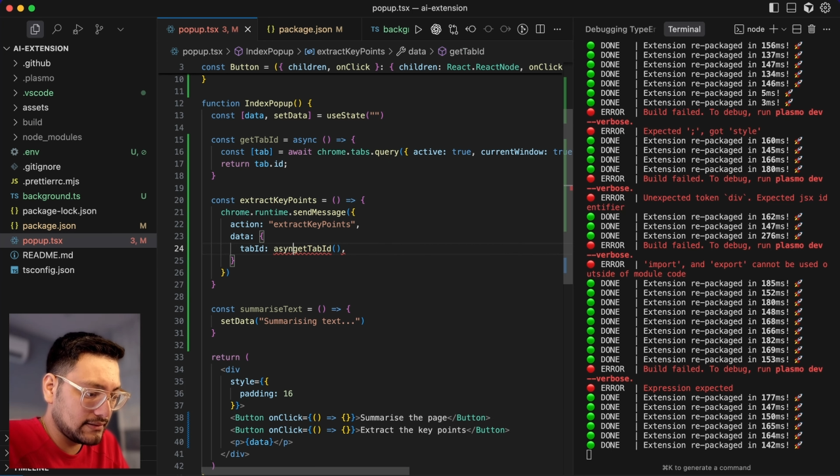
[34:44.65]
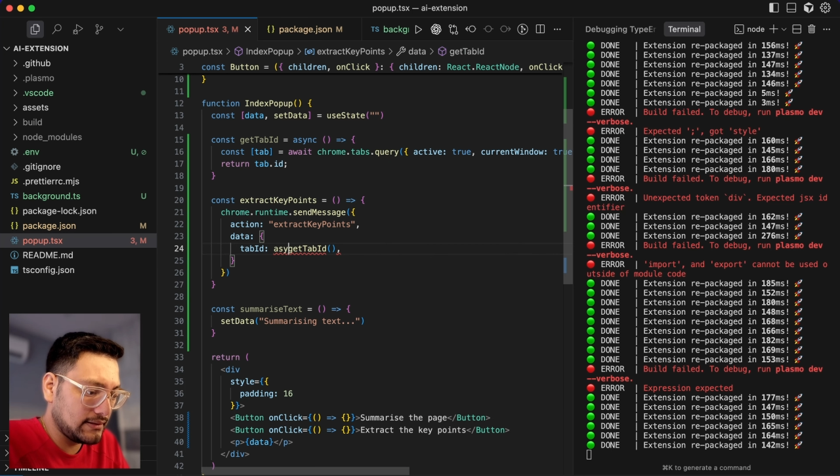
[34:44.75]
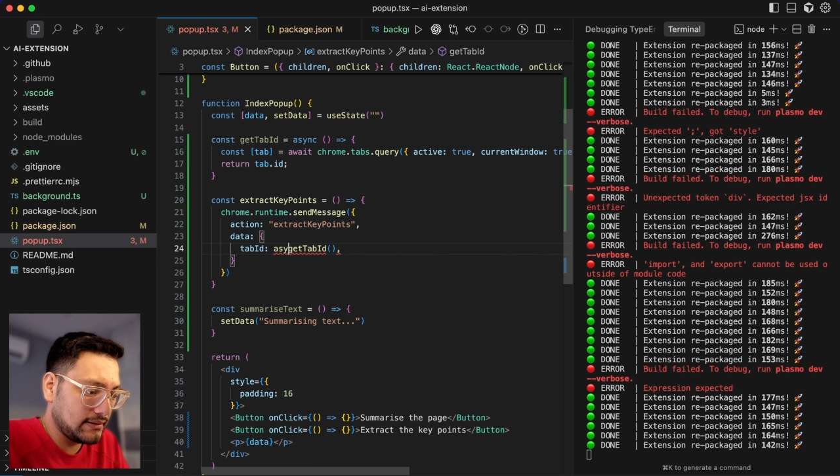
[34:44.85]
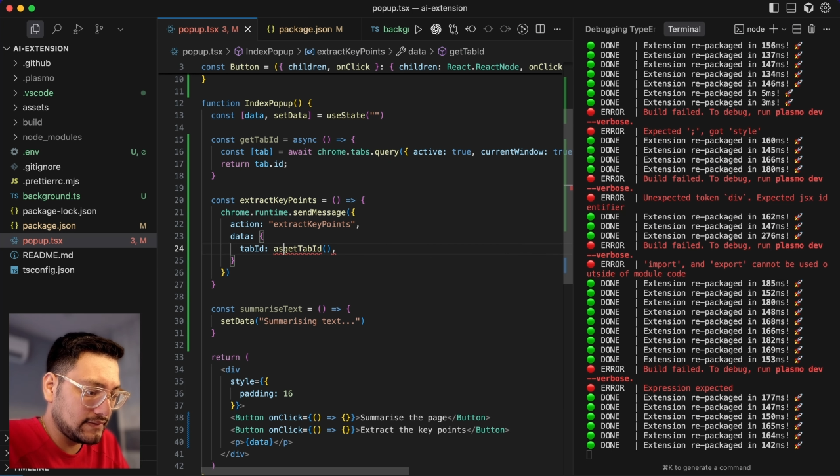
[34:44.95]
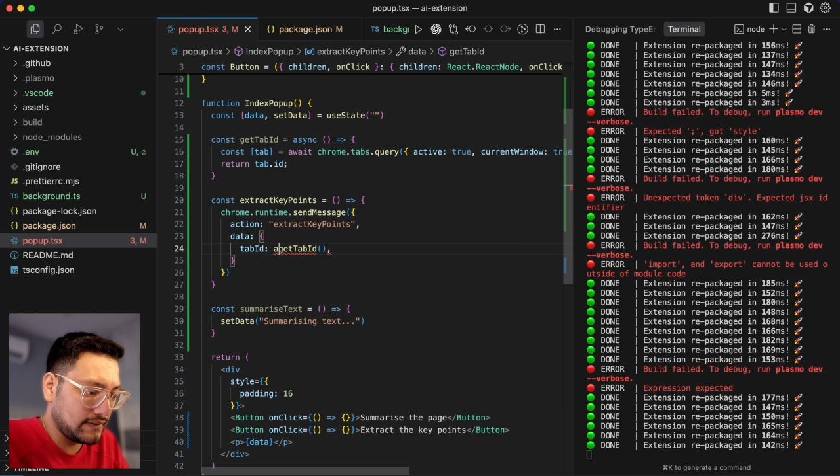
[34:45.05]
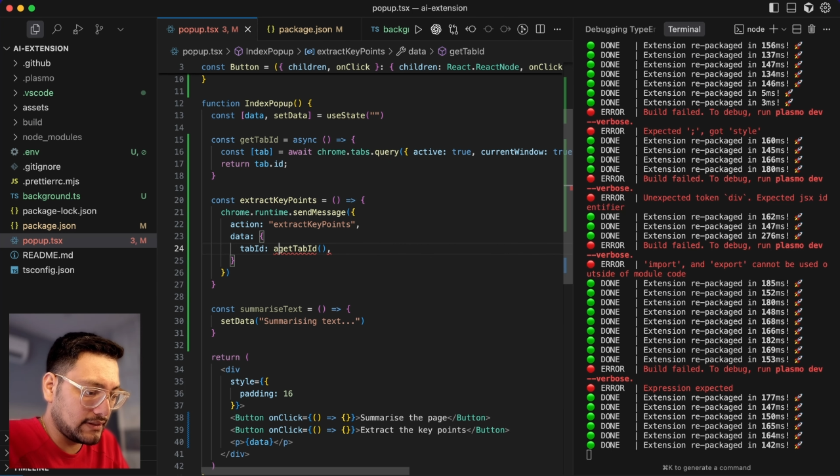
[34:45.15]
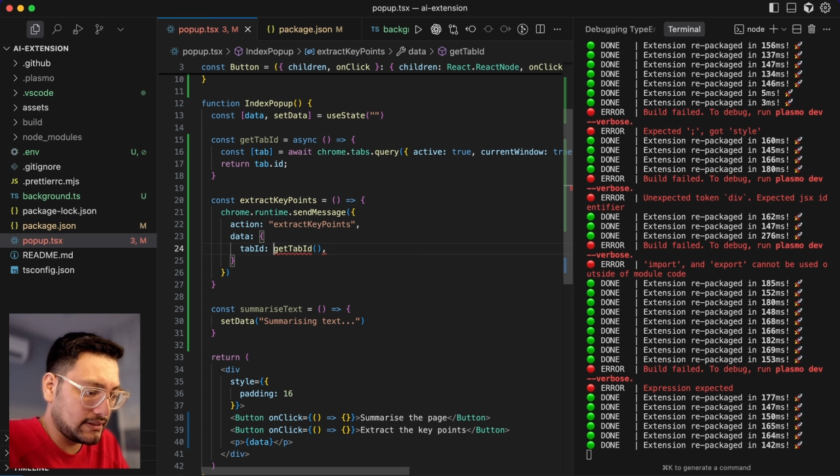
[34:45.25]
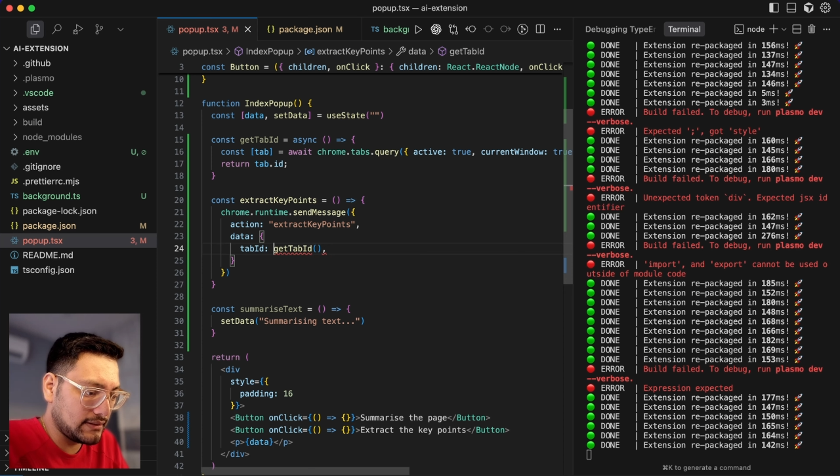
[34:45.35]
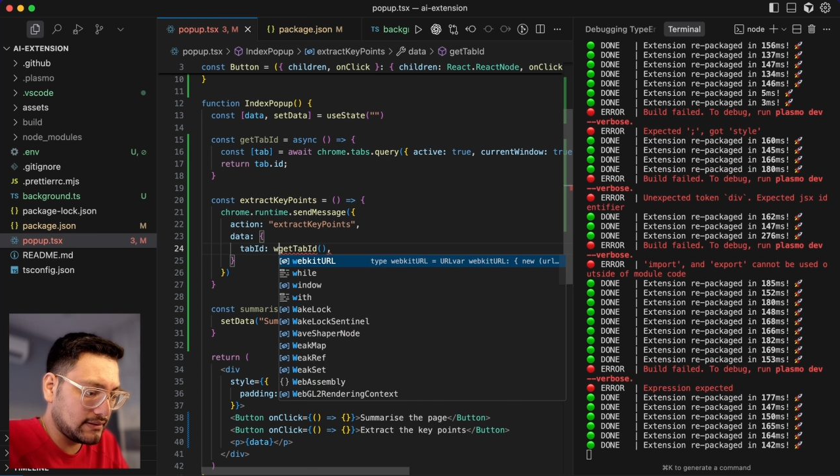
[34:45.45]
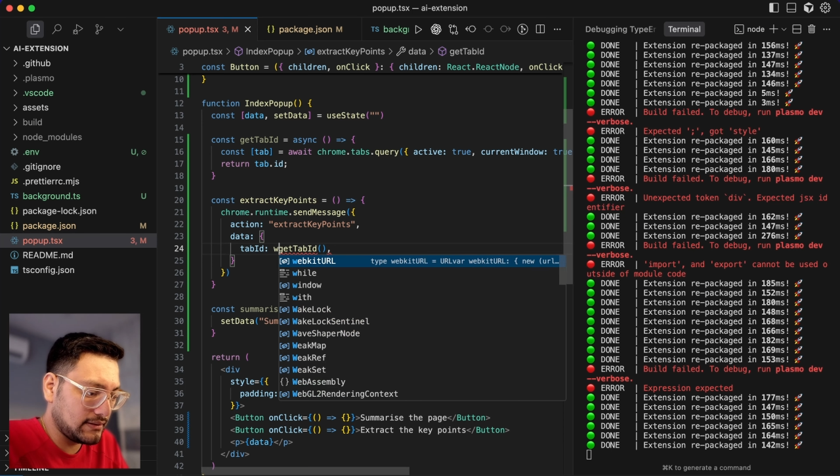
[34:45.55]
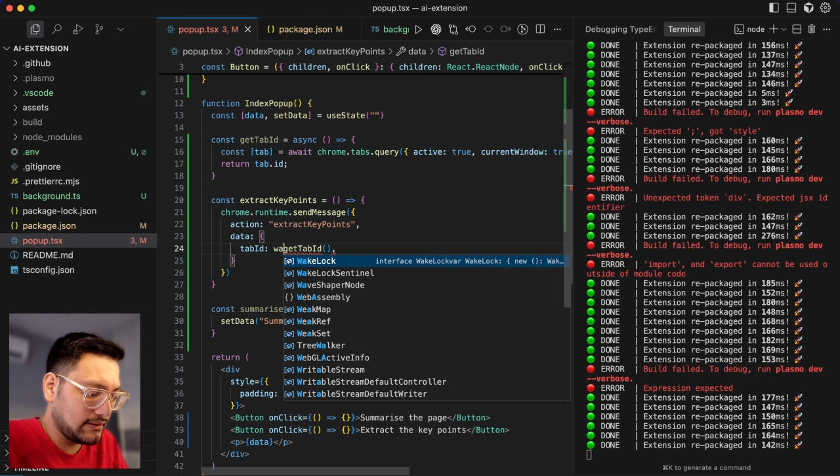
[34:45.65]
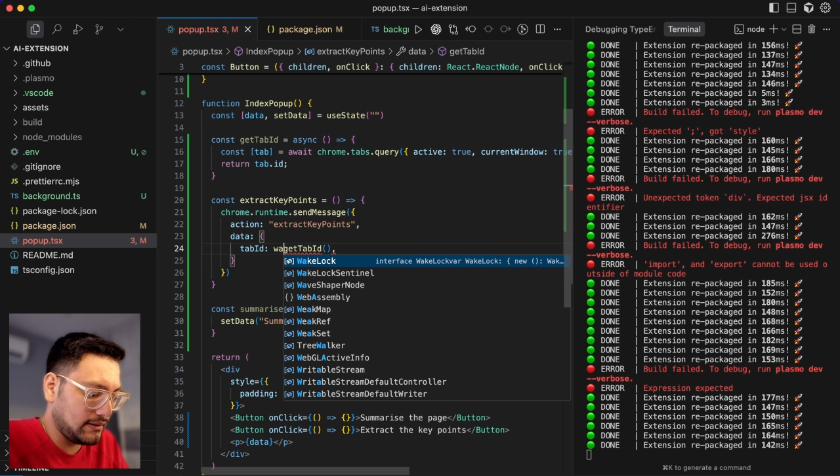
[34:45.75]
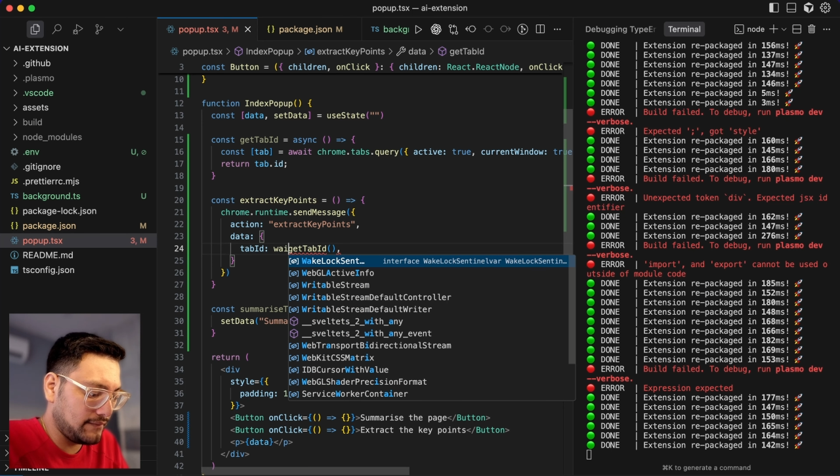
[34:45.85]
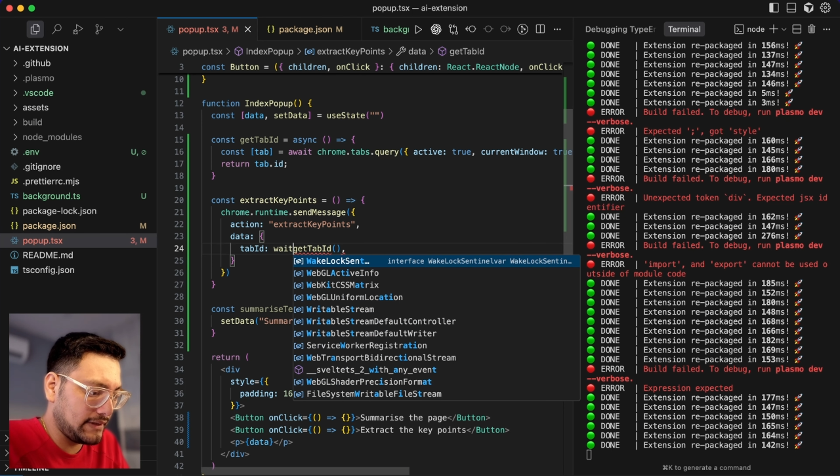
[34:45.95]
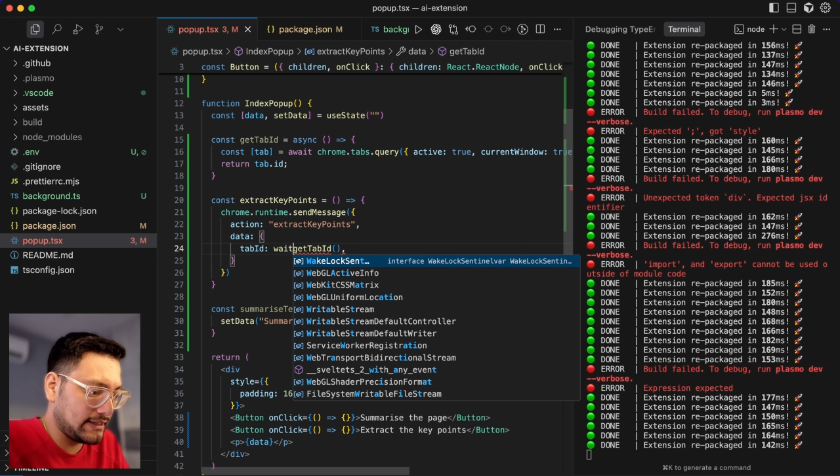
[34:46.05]
Sorry,
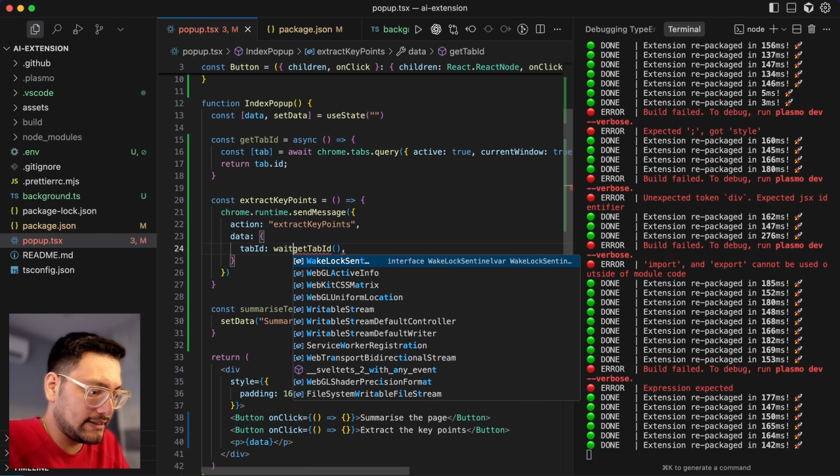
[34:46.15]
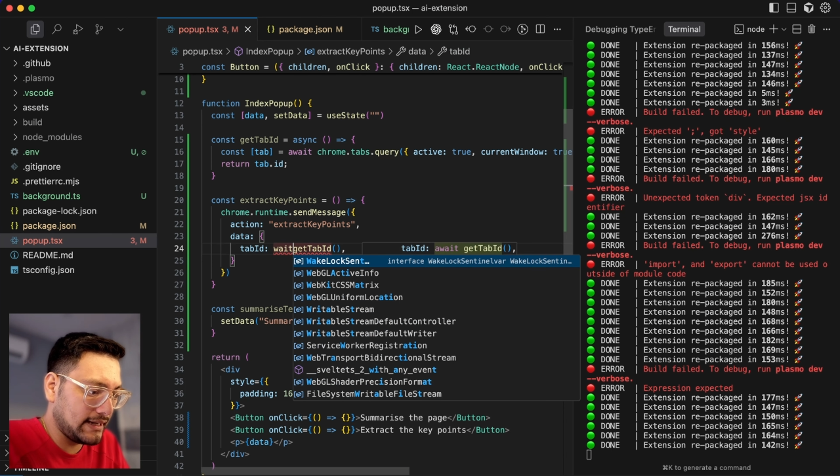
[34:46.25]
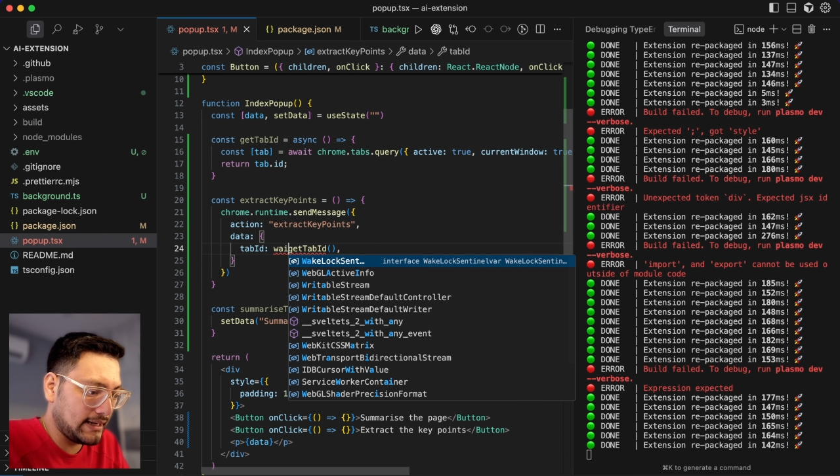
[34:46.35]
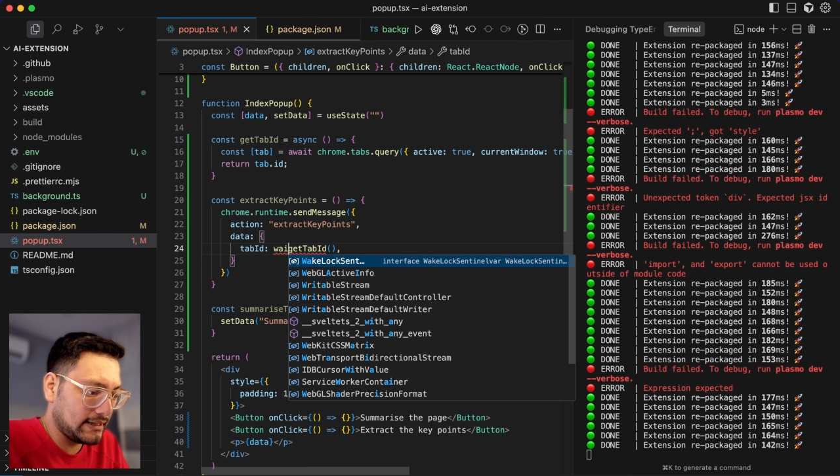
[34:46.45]
await that.